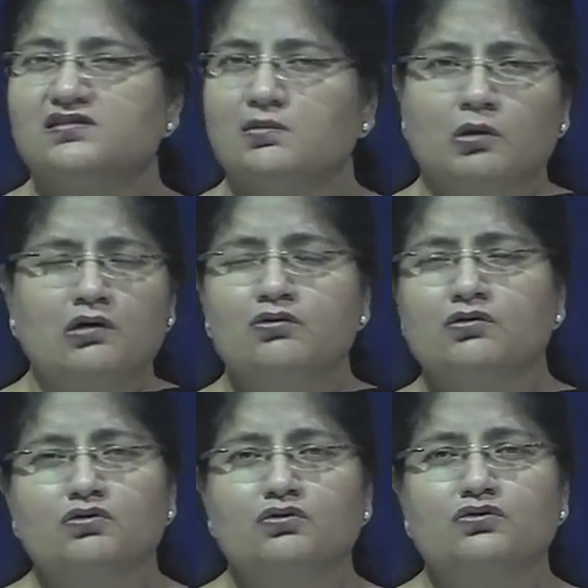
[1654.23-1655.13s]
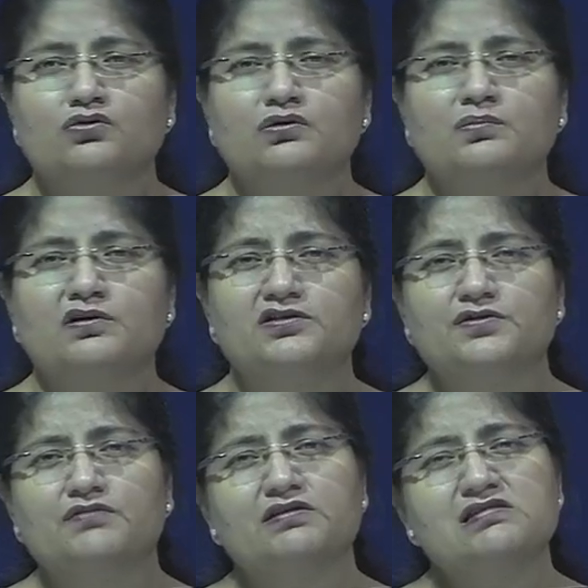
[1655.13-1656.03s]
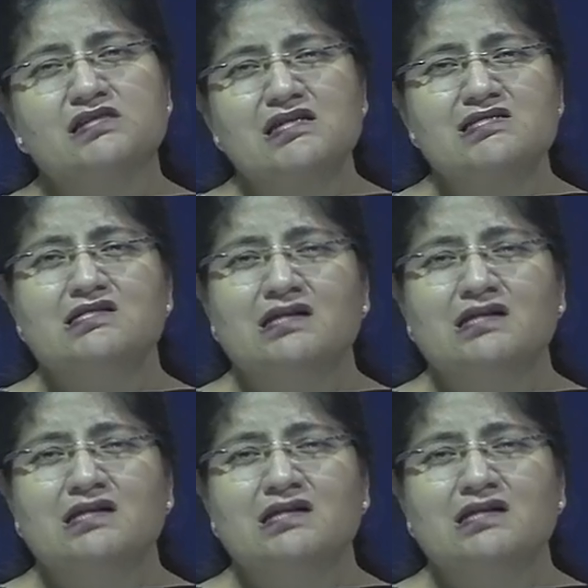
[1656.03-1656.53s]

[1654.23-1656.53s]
I'm not going to go through it because we've discussed